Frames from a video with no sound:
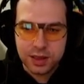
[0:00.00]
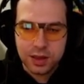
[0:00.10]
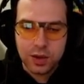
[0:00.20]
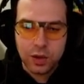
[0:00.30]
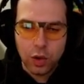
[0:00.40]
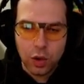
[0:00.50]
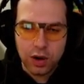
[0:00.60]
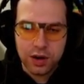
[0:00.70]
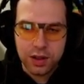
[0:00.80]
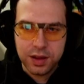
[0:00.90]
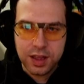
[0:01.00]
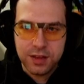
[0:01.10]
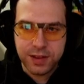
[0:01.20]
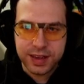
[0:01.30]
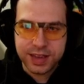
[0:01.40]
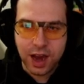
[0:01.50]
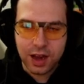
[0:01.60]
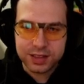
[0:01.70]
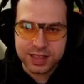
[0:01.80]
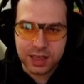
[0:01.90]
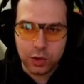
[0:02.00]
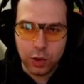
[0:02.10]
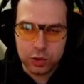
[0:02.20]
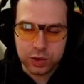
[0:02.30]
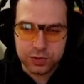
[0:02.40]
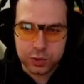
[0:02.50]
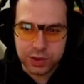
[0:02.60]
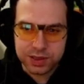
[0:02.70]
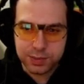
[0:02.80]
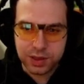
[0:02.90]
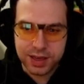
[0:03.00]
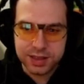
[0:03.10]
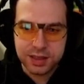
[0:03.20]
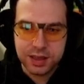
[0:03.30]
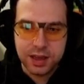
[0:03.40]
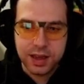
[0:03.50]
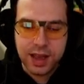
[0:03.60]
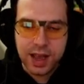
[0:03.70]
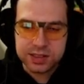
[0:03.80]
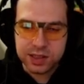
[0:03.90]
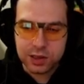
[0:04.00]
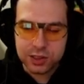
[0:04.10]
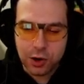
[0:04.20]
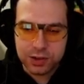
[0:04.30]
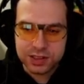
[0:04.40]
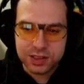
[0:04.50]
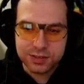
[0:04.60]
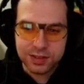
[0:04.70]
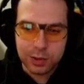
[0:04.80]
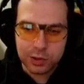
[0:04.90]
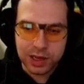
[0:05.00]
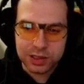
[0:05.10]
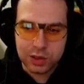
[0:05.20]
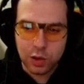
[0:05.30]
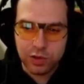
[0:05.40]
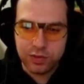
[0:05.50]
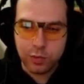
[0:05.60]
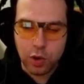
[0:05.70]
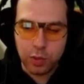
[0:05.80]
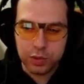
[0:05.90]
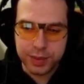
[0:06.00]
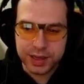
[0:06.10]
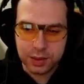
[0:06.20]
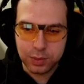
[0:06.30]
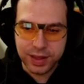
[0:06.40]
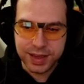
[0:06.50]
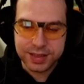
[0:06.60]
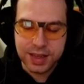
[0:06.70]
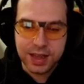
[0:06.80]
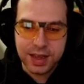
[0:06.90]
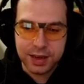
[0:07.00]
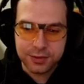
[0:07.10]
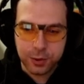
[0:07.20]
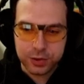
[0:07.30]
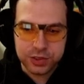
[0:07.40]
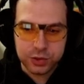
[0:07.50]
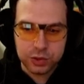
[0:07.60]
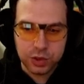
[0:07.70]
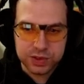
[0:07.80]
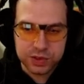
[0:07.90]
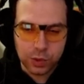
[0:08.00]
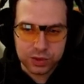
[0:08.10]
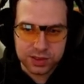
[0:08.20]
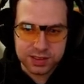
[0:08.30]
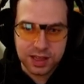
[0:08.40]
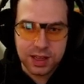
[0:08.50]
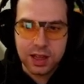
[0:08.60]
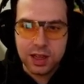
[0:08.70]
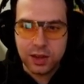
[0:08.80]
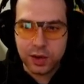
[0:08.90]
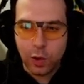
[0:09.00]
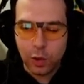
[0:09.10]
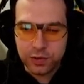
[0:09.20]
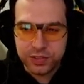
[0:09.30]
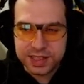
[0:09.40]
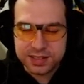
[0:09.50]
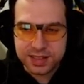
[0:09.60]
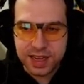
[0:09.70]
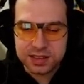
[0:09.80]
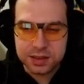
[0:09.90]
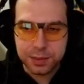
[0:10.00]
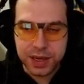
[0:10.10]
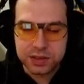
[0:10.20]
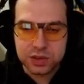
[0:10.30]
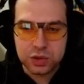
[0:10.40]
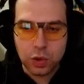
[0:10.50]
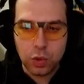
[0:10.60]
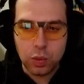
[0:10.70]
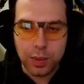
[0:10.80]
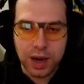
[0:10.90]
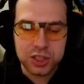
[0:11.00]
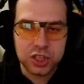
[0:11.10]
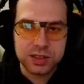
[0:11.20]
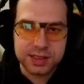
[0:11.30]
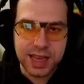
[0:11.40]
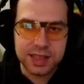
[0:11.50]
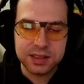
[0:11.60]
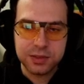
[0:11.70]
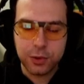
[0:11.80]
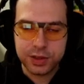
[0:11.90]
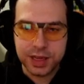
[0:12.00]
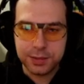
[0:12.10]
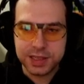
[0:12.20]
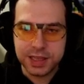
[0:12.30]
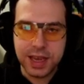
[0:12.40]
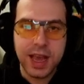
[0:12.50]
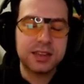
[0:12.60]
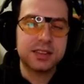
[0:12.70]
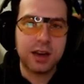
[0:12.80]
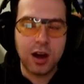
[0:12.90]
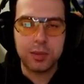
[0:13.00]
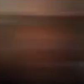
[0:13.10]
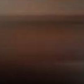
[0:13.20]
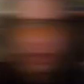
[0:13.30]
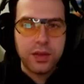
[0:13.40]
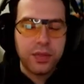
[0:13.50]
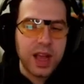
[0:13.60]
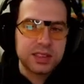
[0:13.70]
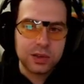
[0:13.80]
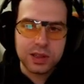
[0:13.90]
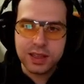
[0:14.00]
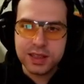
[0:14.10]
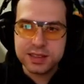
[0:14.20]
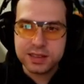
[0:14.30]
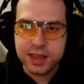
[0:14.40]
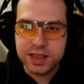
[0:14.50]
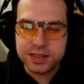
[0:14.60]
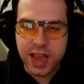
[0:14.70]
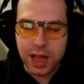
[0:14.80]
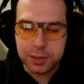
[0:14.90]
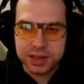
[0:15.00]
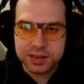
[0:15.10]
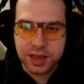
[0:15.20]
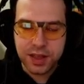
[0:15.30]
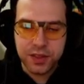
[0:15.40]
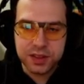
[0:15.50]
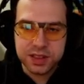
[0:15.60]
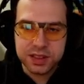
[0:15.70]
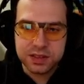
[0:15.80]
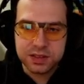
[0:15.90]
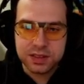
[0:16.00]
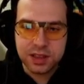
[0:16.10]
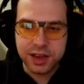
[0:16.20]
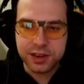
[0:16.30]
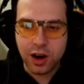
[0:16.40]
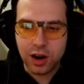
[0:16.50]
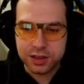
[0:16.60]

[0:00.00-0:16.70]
or if I can't get a hold of Durin's Blade, as an alternative, I would like to go with Warbone Battleplate and Fortitude of Soldiers. Like, all of these stats make so much sense for Gimli and his army. Next on the list is helmets, and this is kinda hard.